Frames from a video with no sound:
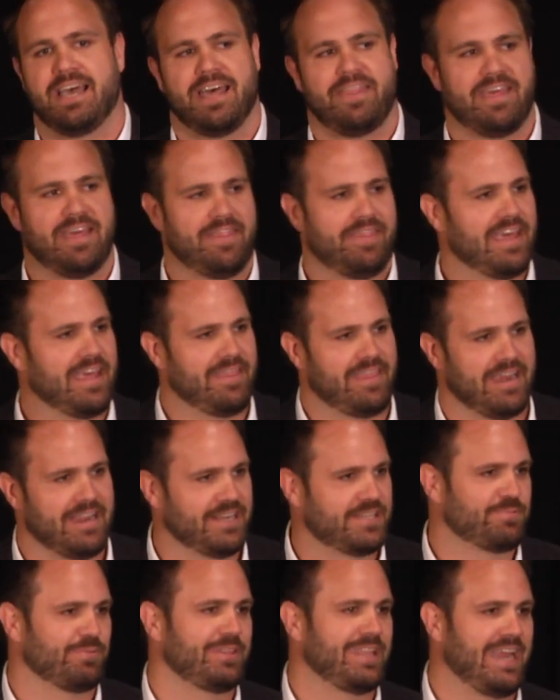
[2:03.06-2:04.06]
that
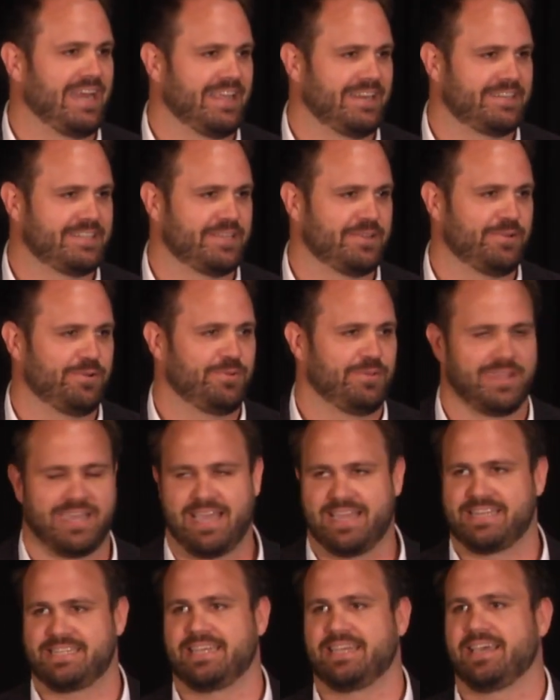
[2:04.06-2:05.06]
it's related to the
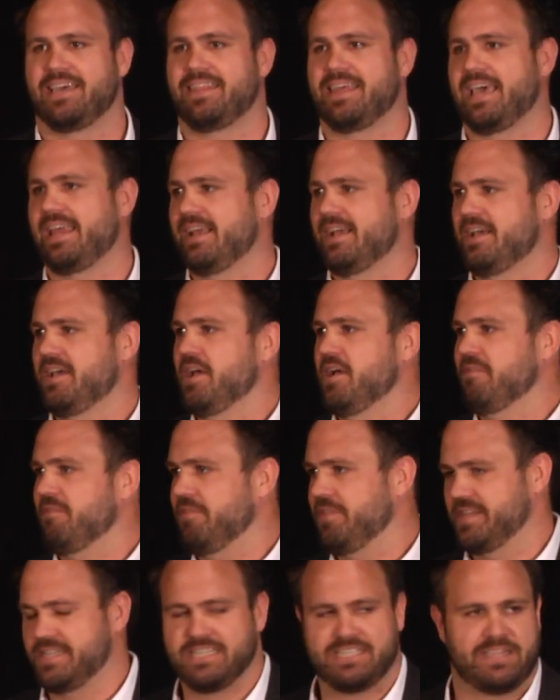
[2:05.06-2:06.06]
idea that
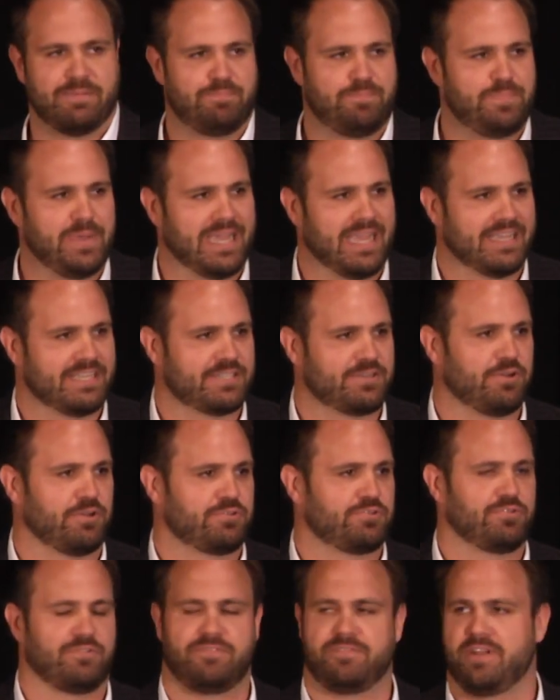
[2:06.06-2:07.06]
this is the biggest
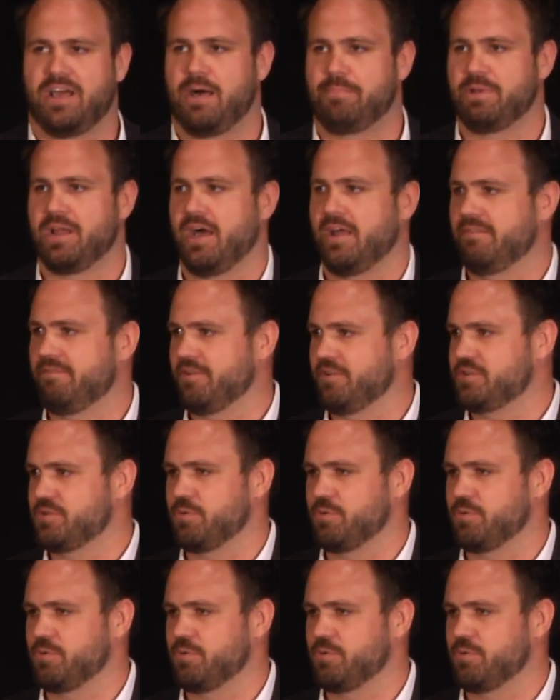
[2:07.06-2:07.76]
cultural phenomenon